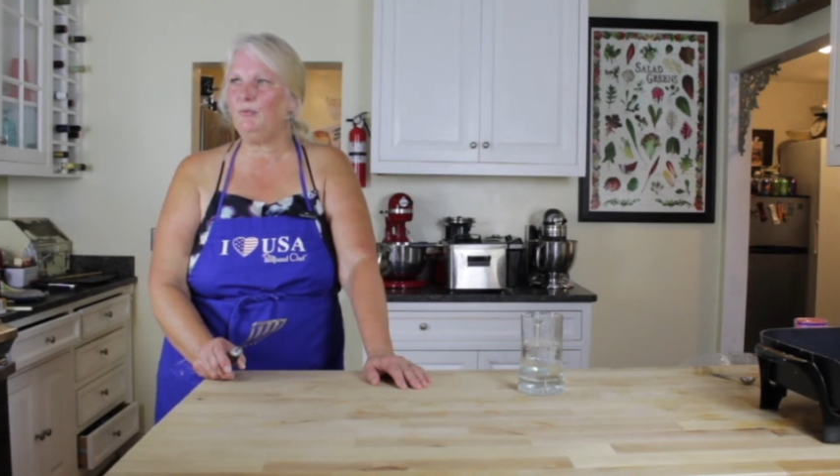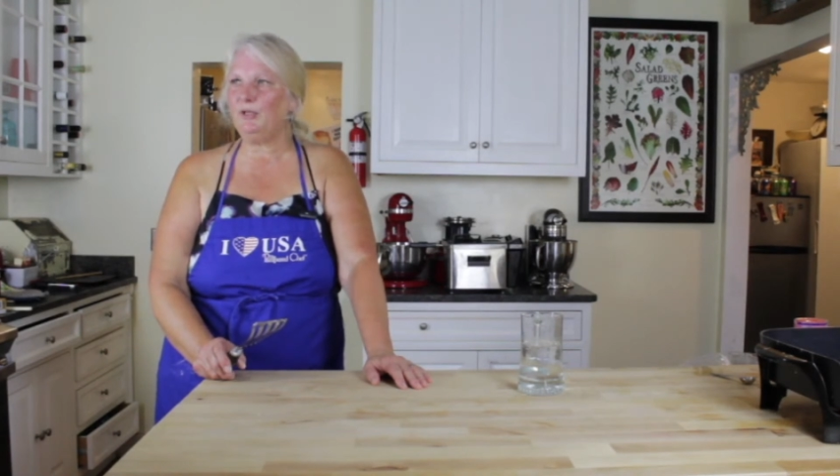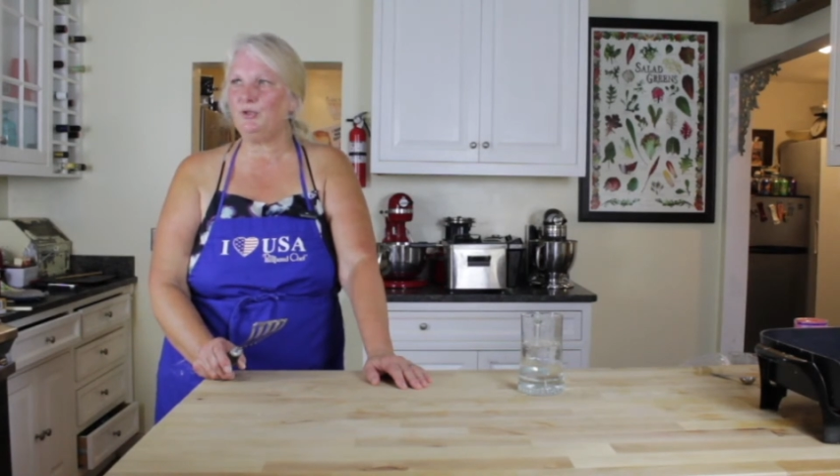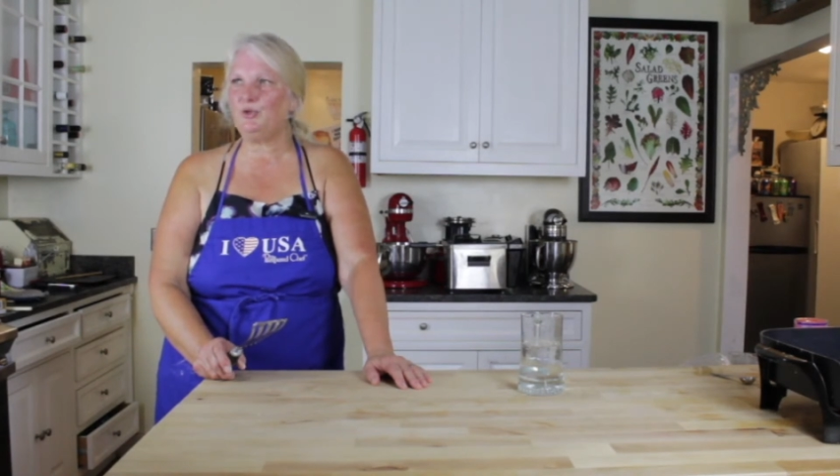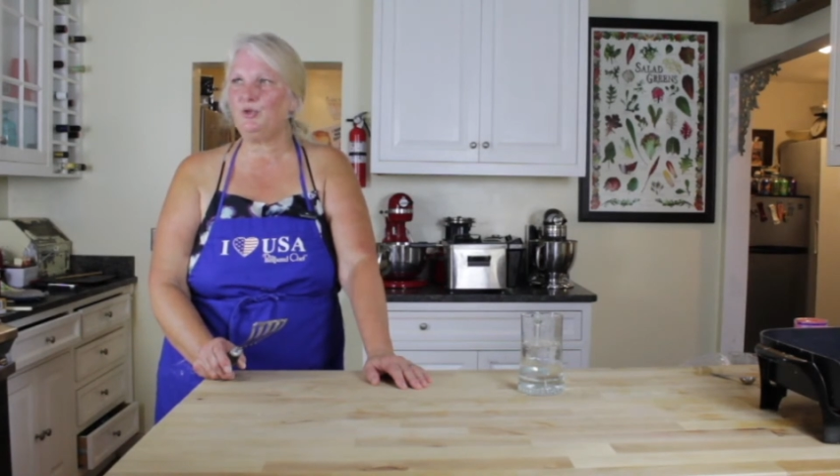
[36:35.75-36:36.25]
We
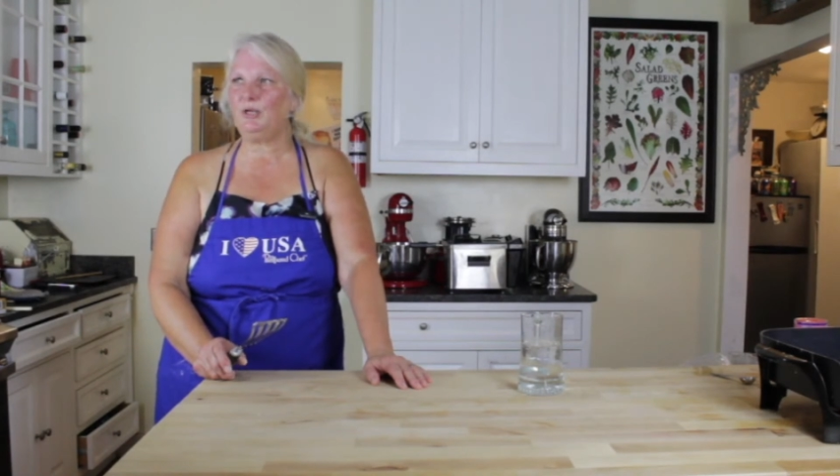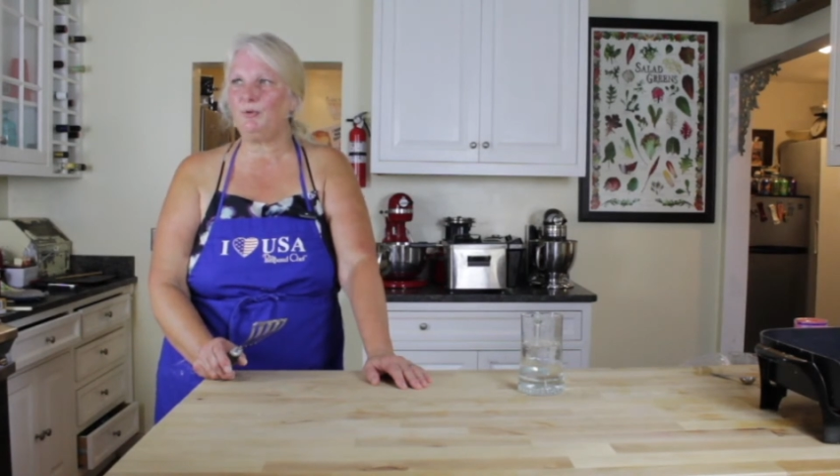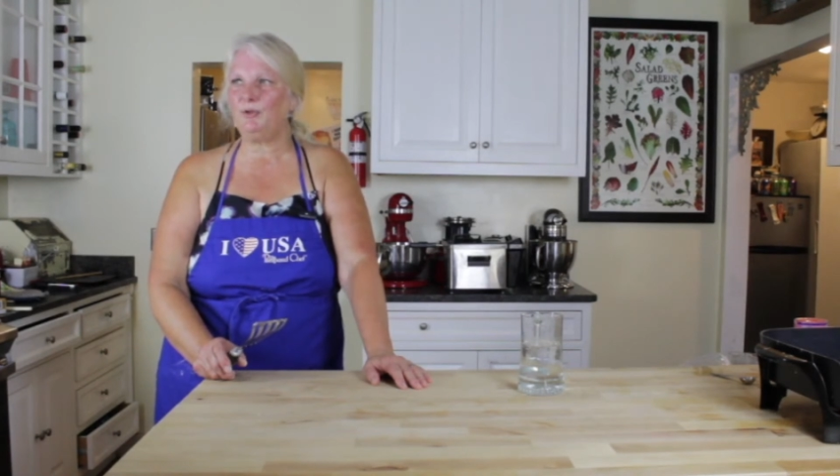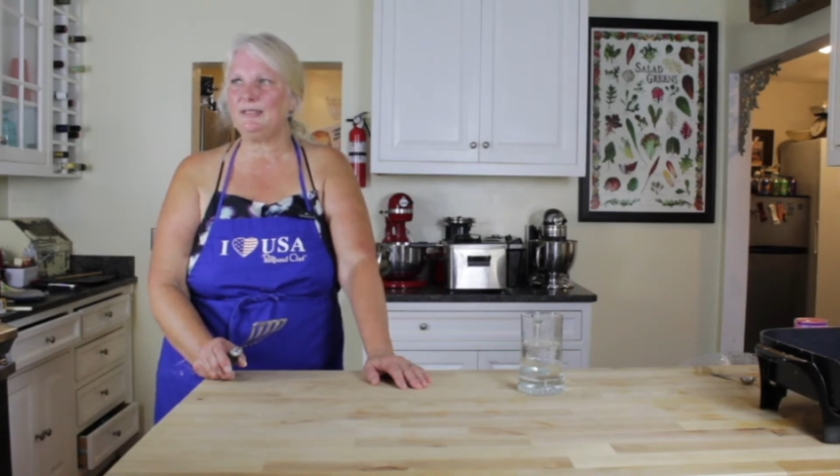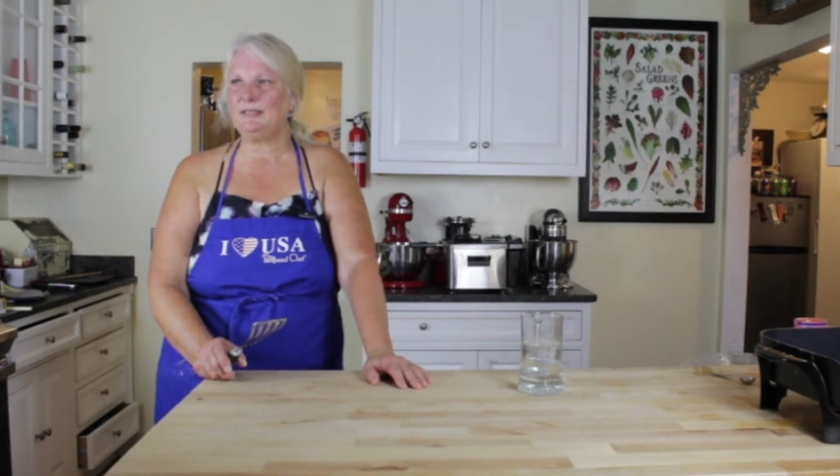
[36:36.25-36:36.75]
usually
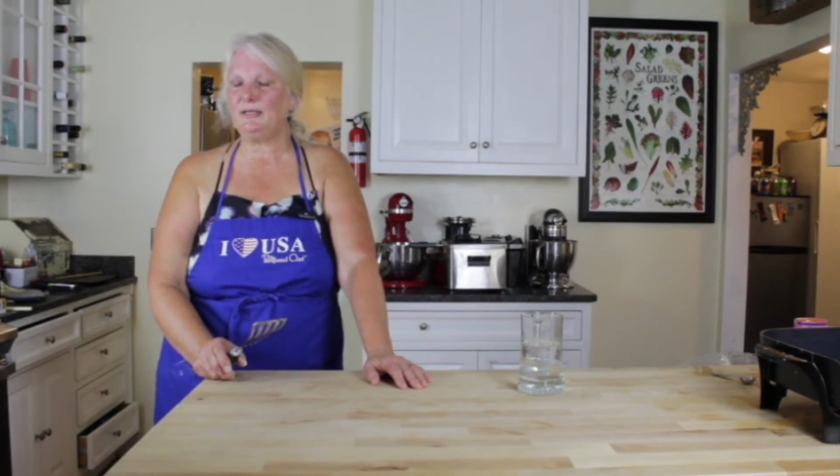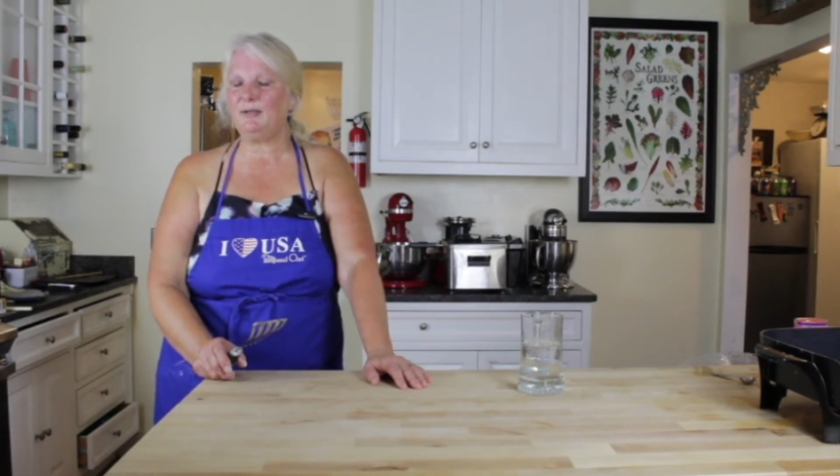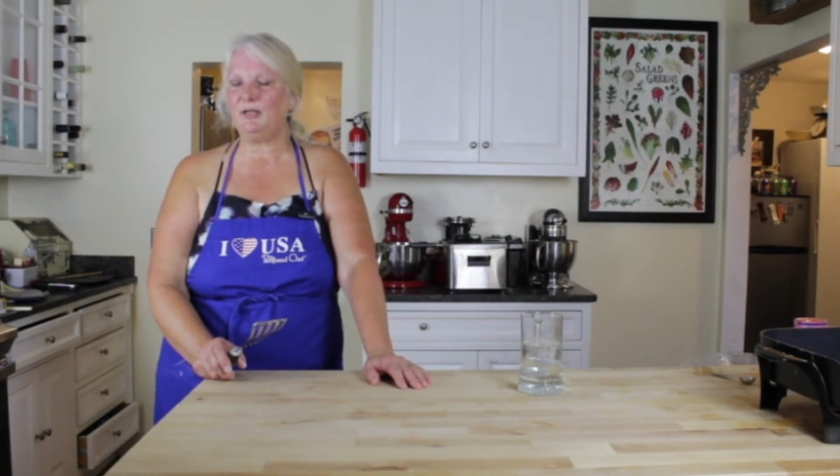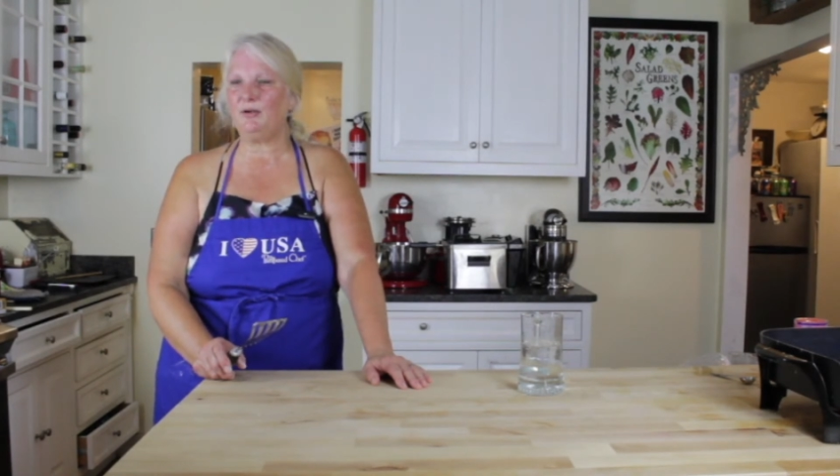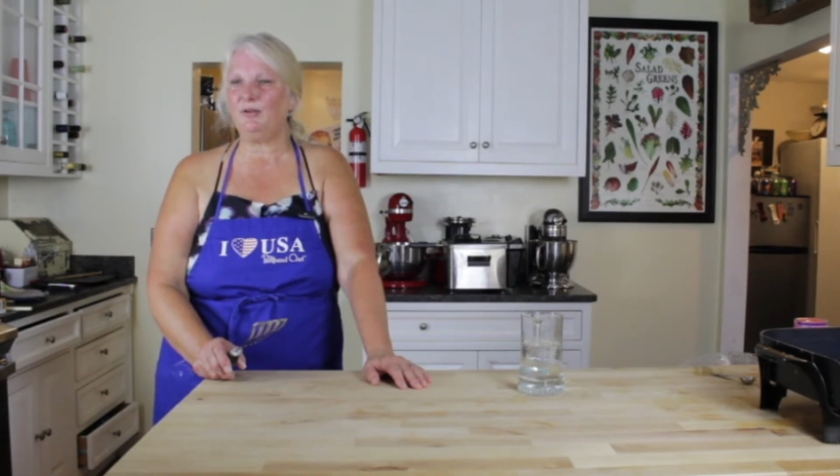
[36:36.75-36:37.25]
grill this time of year